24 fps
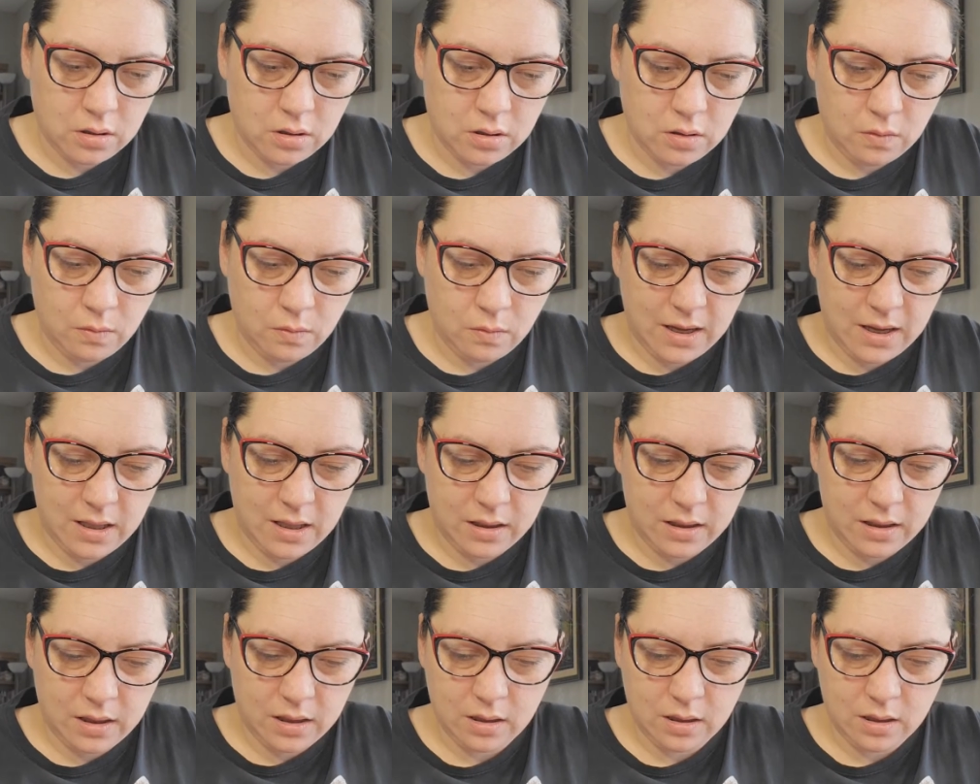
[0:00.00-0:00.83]

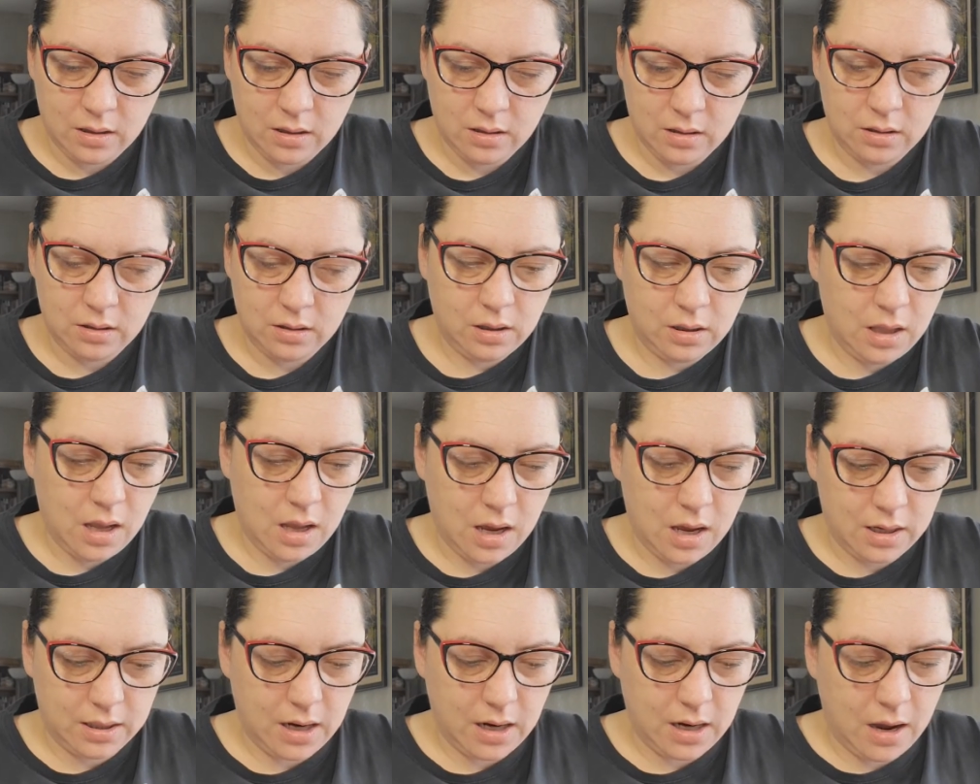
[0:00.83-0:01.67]
with the la
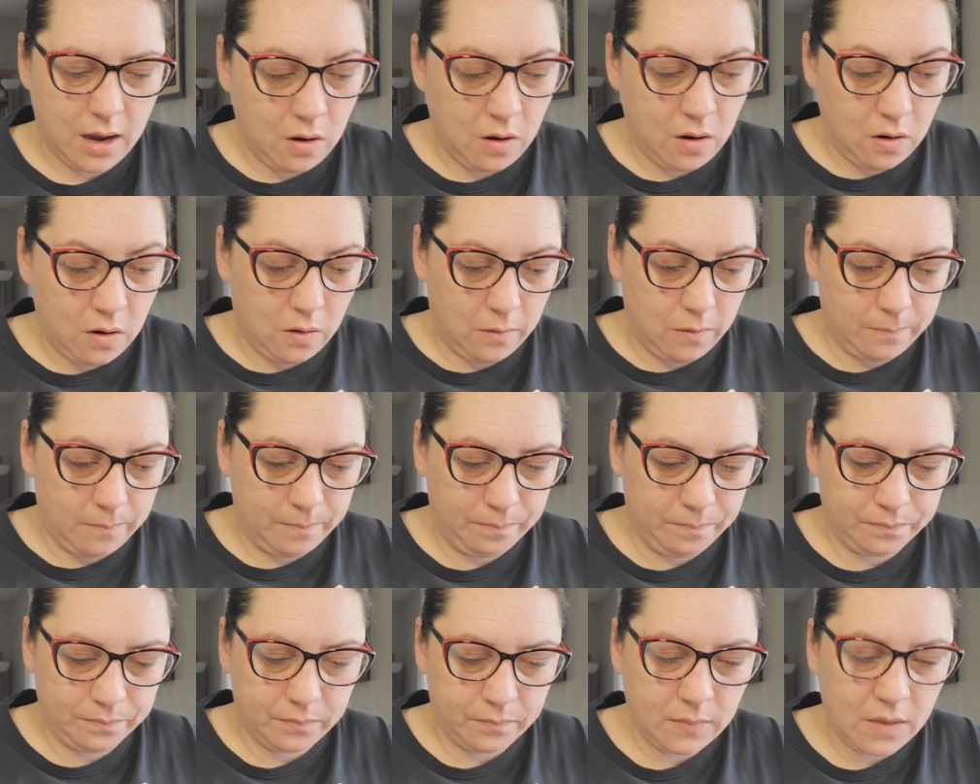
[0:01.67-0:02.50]
-di da Oh,
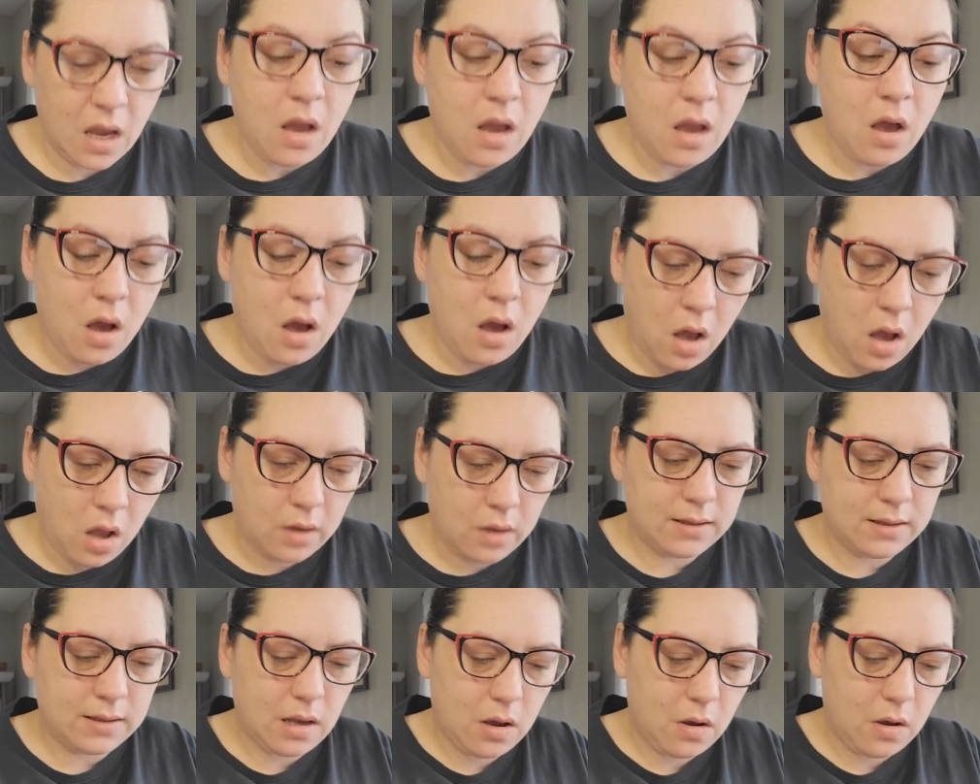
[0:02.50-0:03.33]

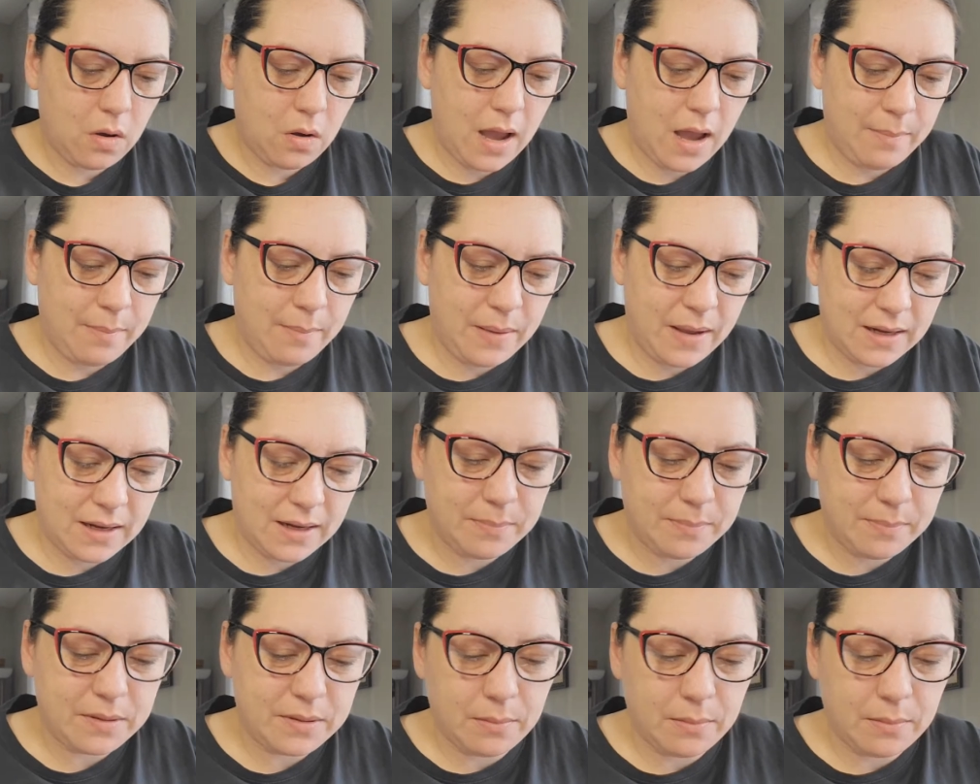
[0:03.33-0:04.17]
also I picked
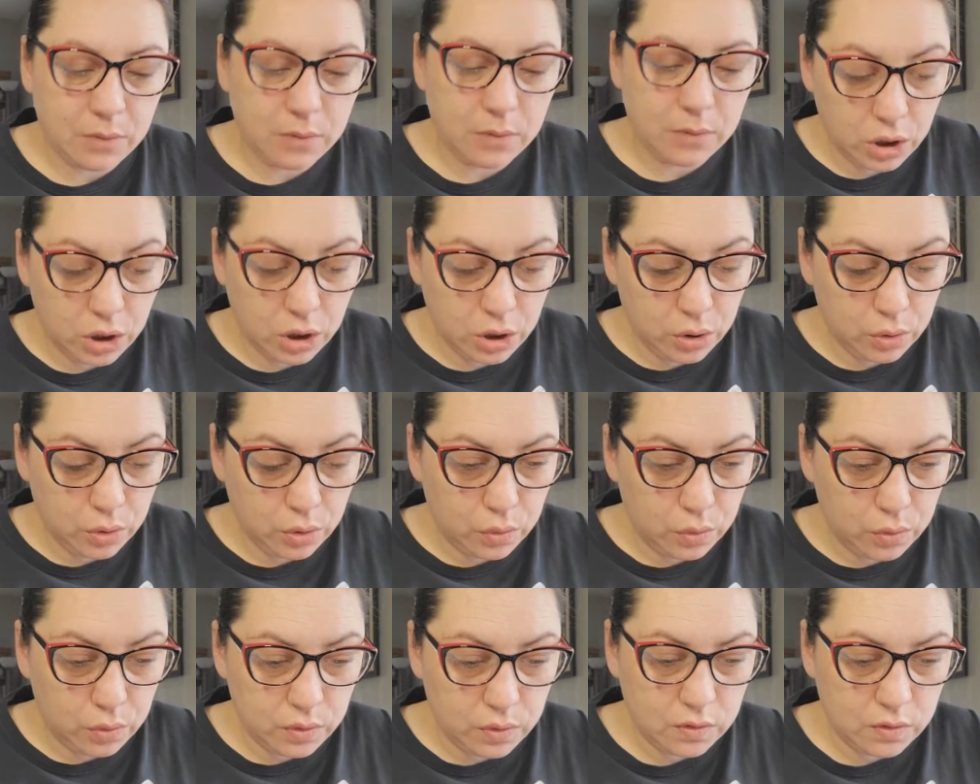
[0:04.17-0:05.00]
up some
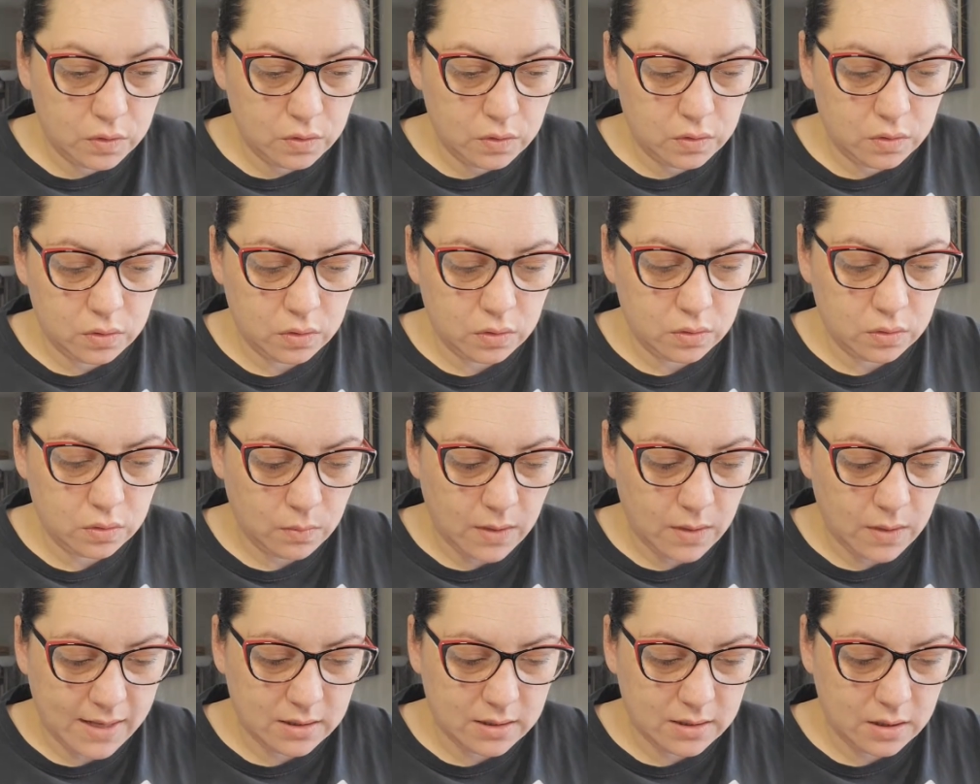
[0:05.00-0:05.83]
loose
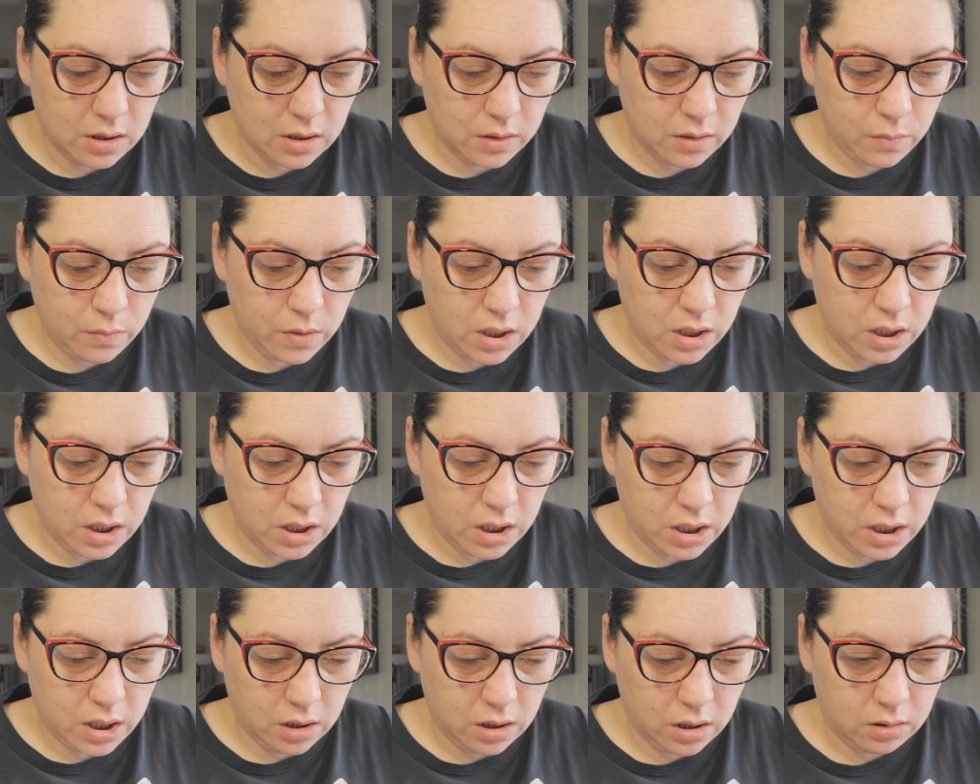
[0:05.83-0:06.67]
why is there only one in
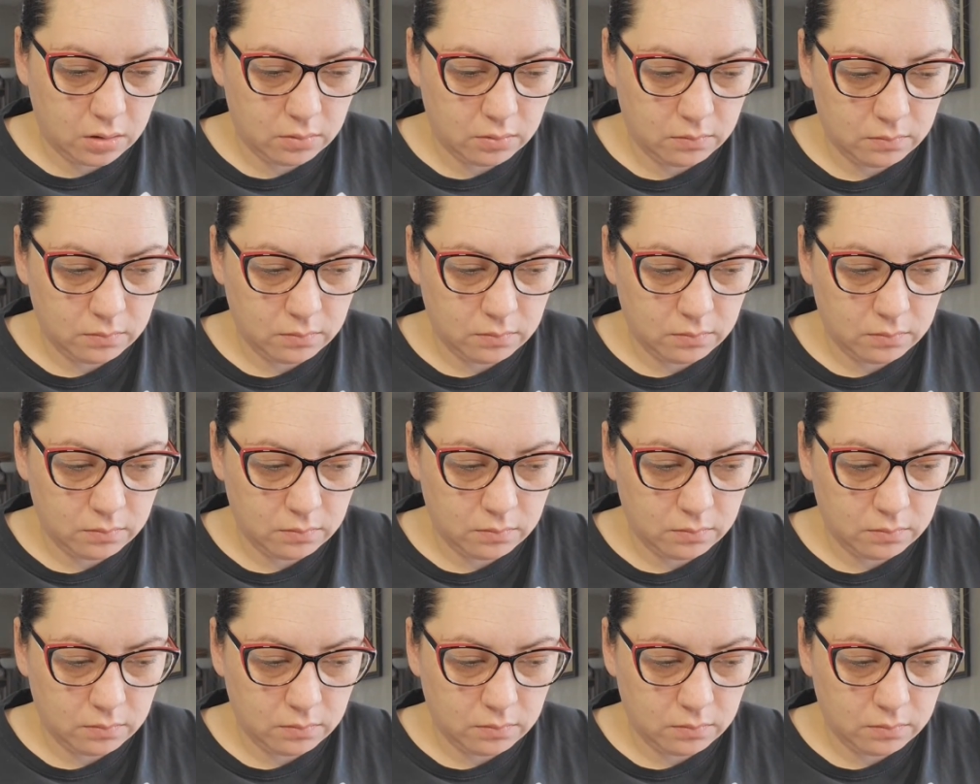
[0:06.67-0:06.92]
here?